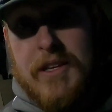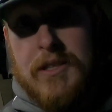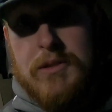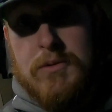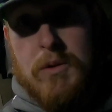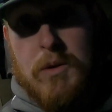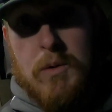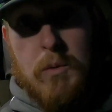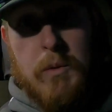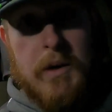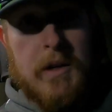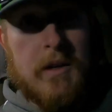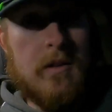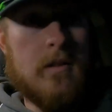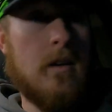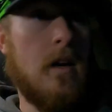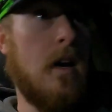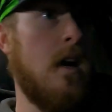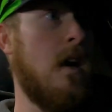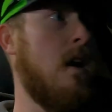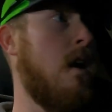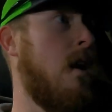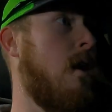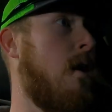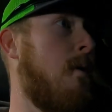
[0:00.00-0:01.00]
this one will.
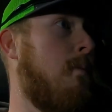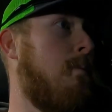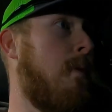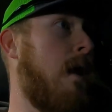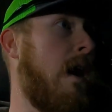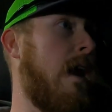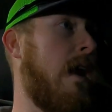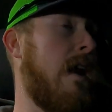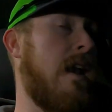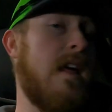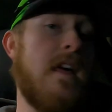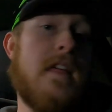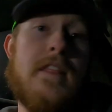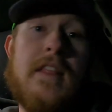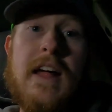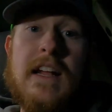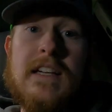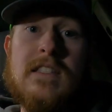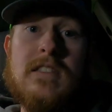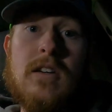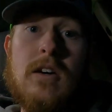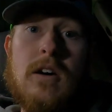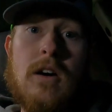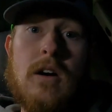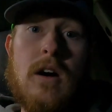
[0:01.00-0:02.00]
But
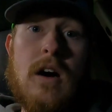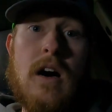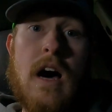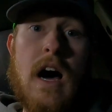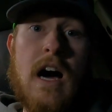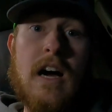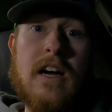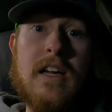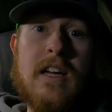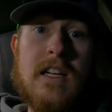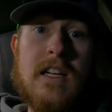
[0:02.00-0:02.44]
that's all. I'll